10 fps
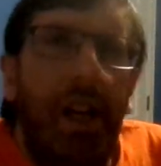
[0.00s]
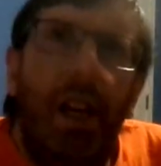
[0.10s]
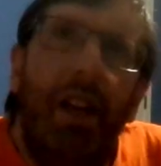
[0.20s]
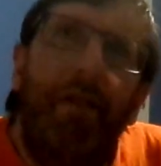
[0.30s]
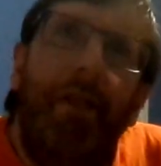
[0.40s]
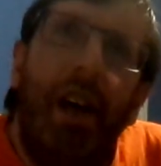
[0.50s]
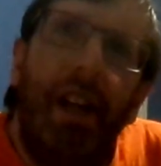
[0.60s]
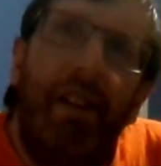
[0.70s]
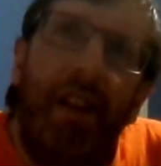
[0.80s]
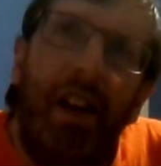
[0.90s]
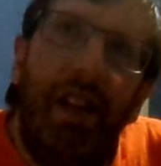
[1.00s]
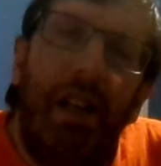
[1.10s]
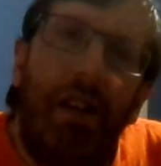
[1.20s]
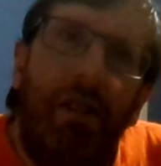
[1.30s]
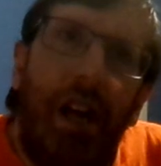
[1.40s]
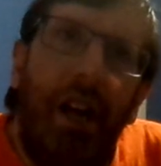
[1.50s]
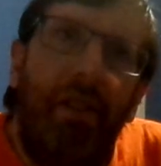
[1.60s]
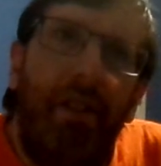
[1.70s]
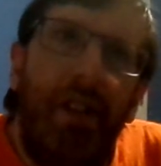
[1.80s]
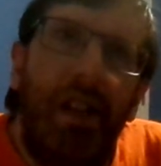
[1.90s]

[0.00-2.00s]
an event in their life